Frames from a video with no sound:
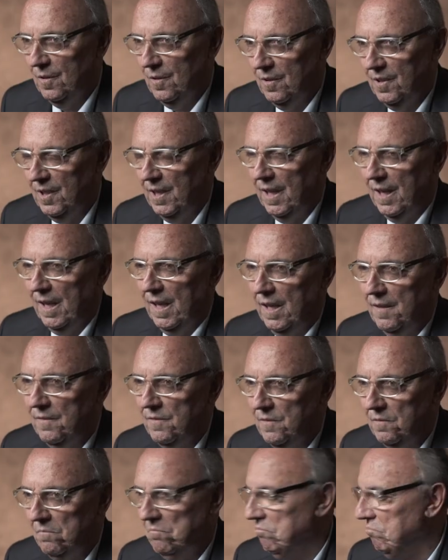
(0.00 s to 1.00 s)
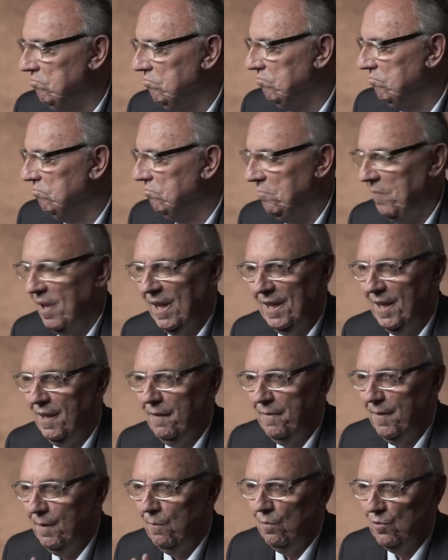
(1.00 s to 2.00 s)
He arrives like
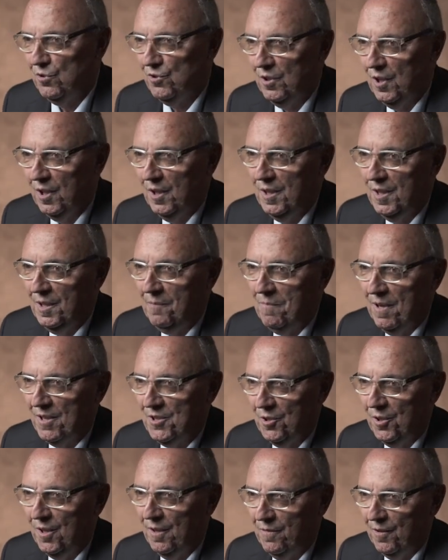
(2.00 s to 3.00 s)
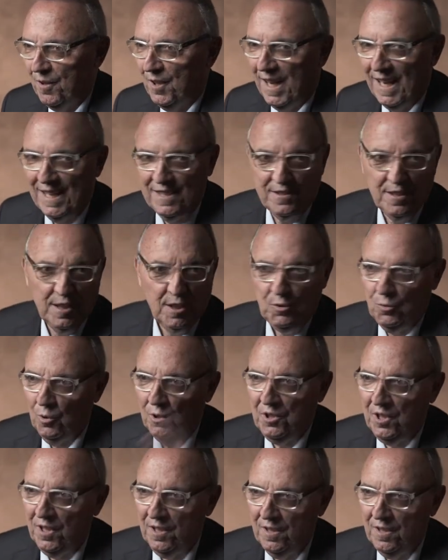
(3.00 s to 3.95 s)
if he was in Barcelona for the last 20